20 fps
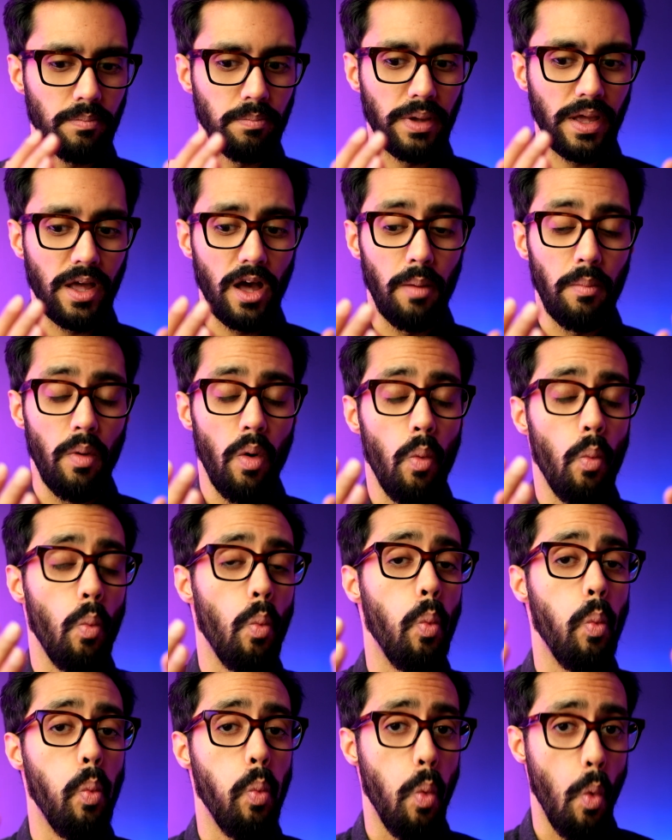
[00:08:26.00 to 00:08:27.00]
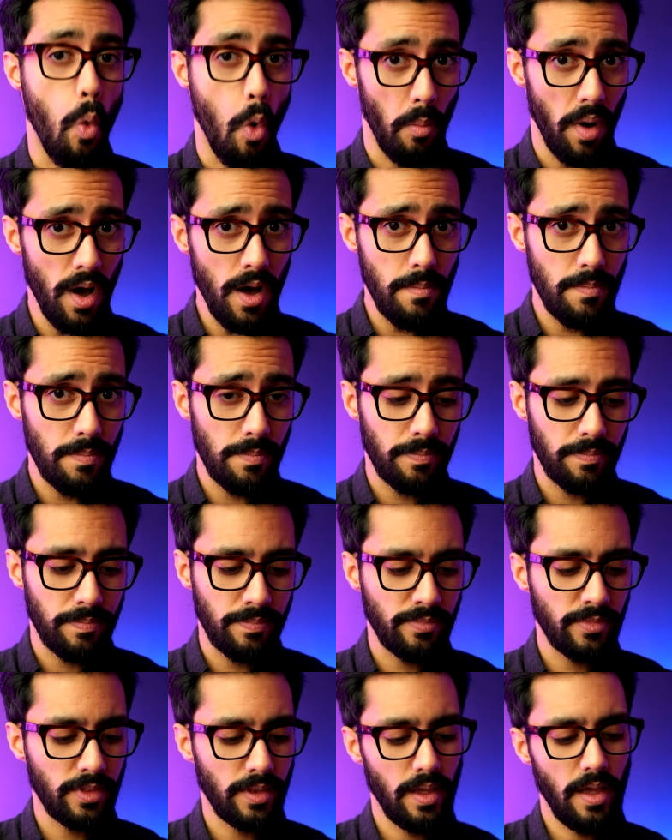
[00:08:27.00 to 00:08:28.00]
become warmer
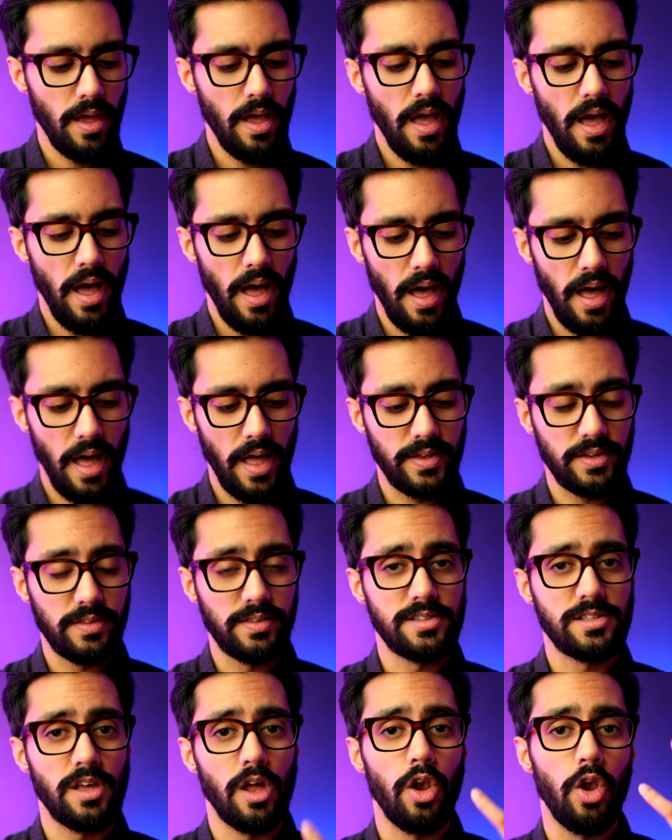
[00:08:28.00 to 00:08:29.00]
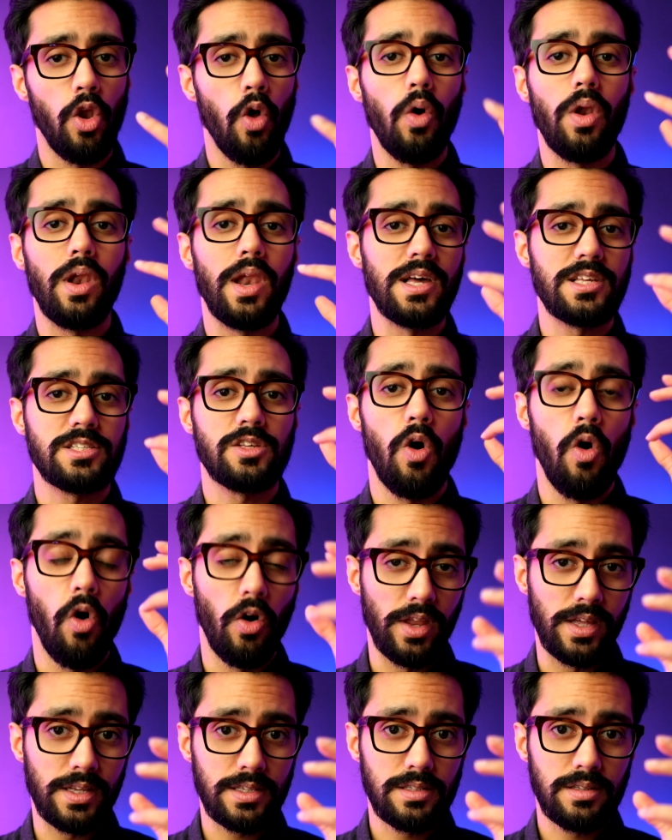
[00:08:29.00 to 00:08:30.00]
and there's a lot less
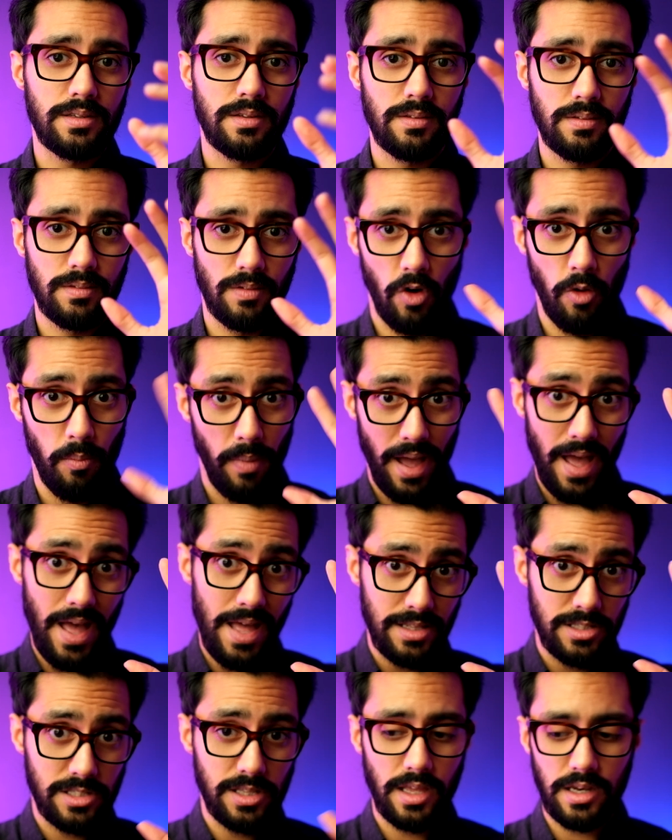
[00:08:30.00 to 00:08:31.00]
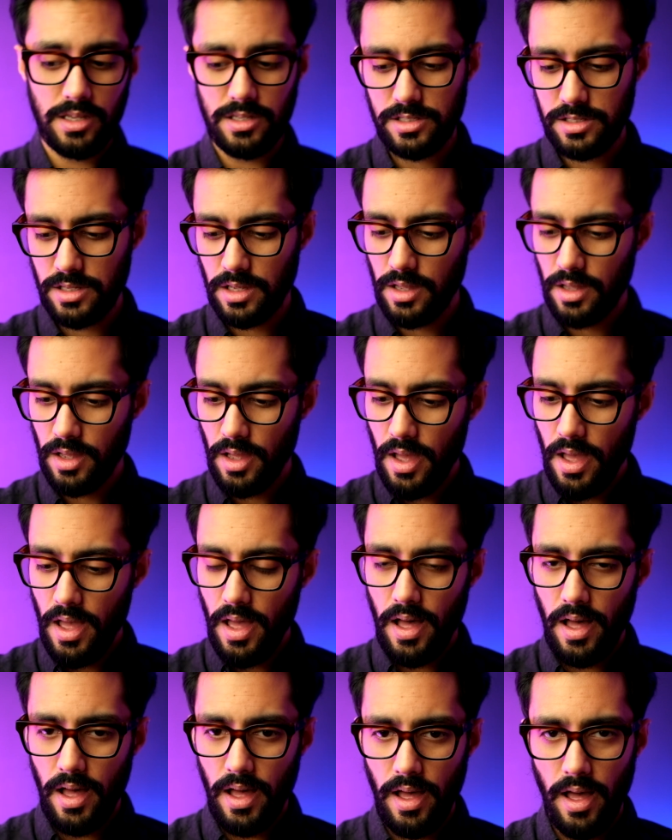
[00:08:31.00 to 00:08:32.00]
on it, on my hands that is.
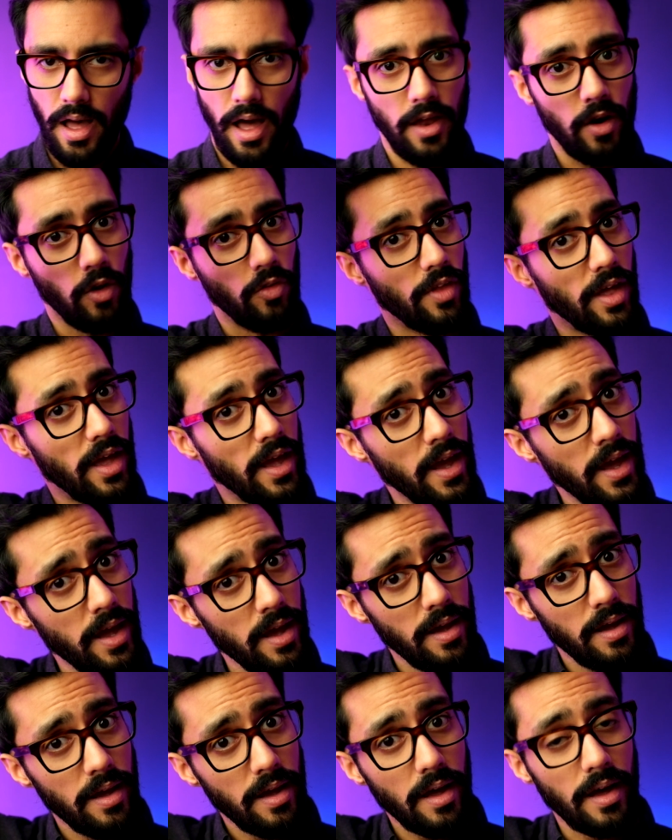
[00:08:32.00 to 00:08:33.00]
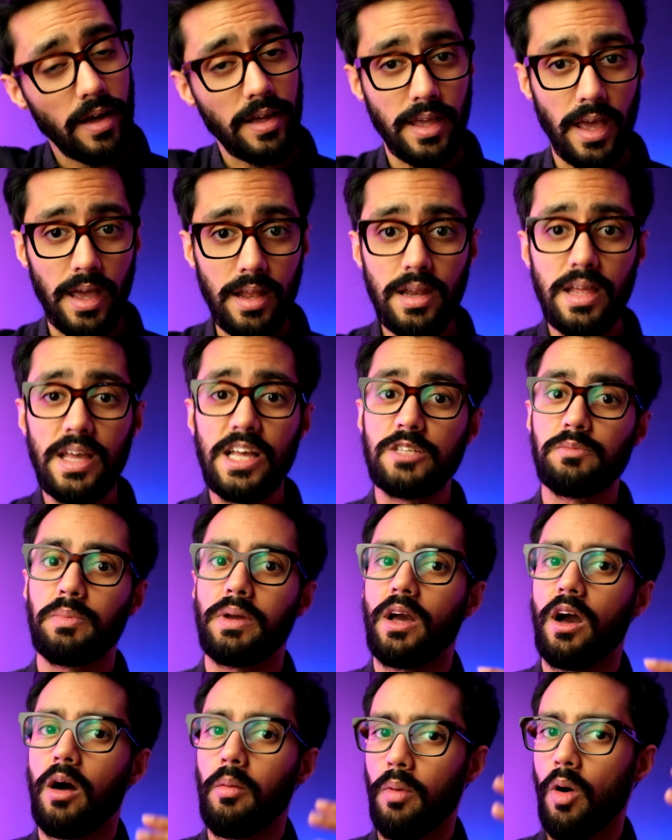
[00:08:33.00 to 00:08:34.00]
Uh, and on the hair, again, it's
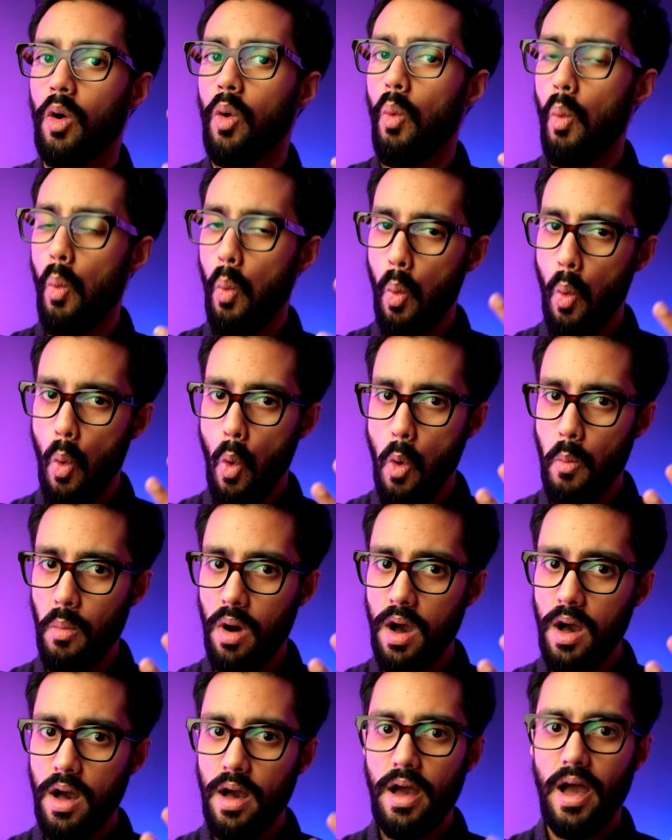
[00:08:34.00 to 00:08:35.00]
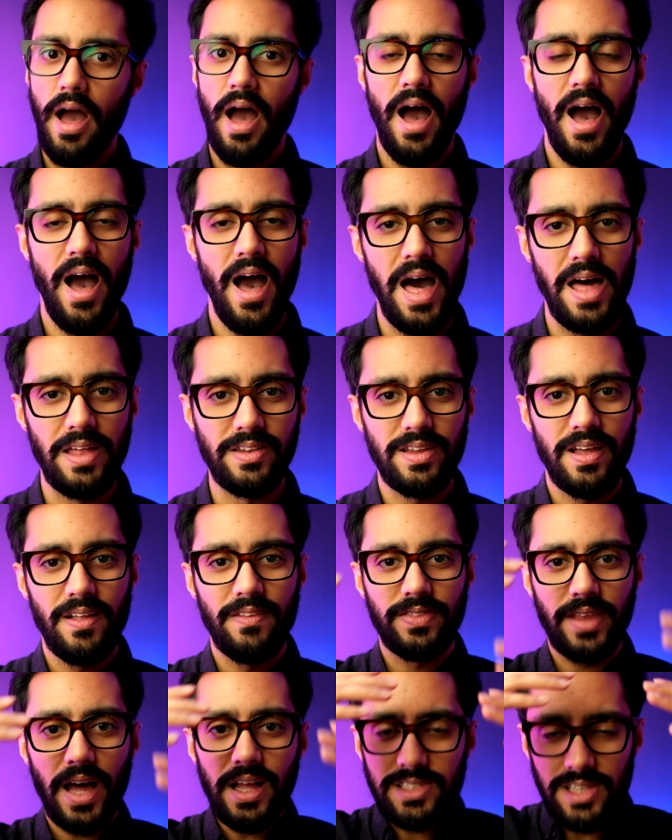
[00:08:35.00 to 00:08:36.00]
become warmer and
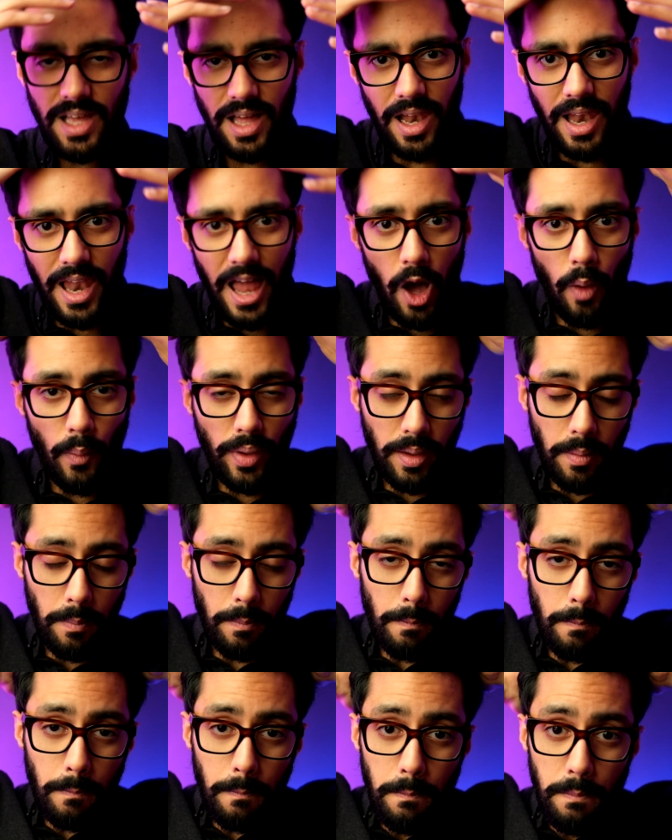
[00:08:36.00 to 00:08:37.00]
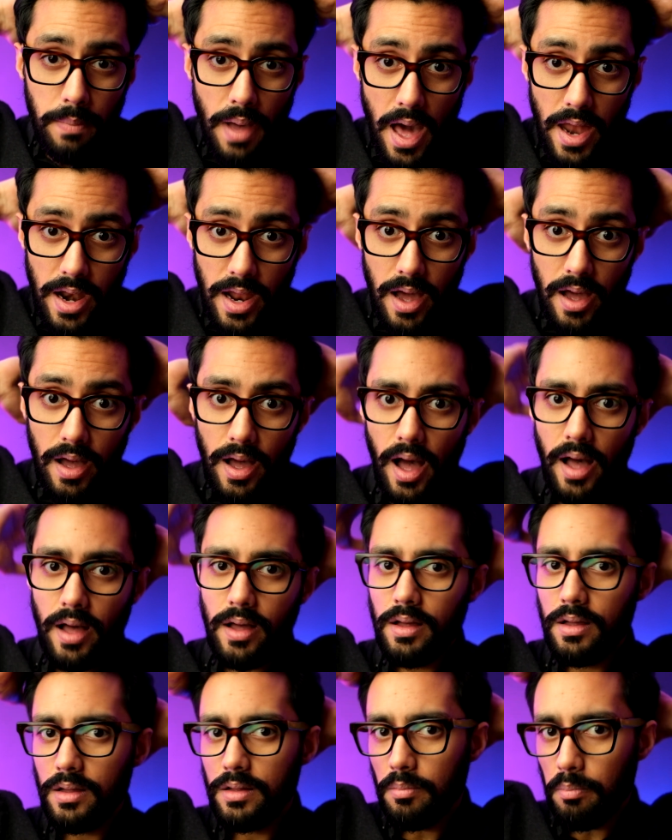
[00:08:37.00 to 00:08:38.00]
that's allowing better
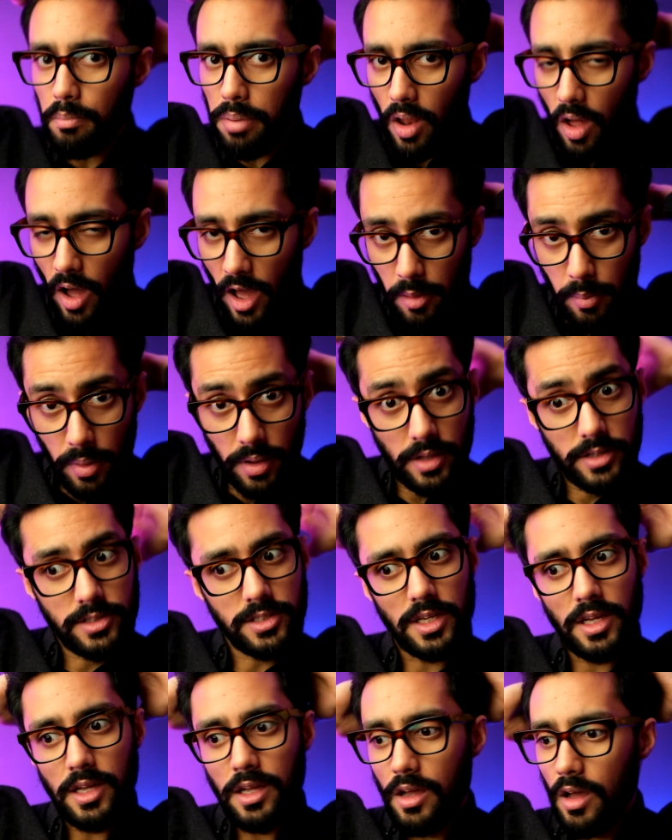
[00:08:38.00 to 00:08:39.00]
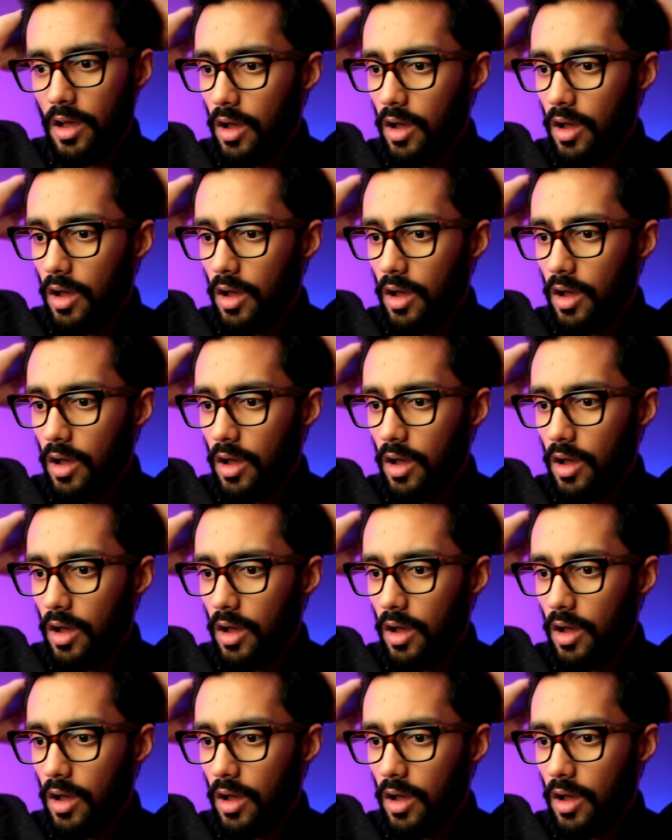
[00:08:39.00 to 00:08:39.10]
pliability